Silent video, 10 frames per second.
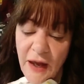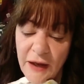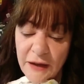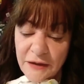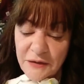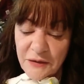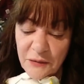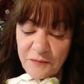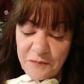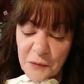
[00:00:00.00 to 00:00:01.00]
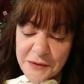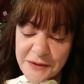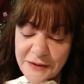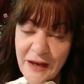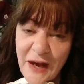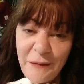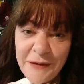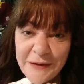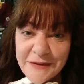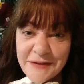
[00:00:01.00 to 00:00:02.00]
And what's going to
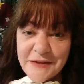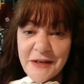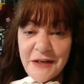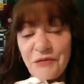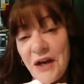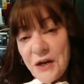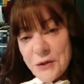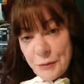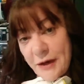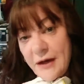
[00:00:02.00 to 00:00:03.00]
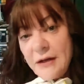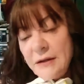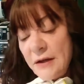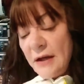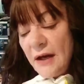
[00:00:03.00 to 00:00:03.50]
happen is the hairspray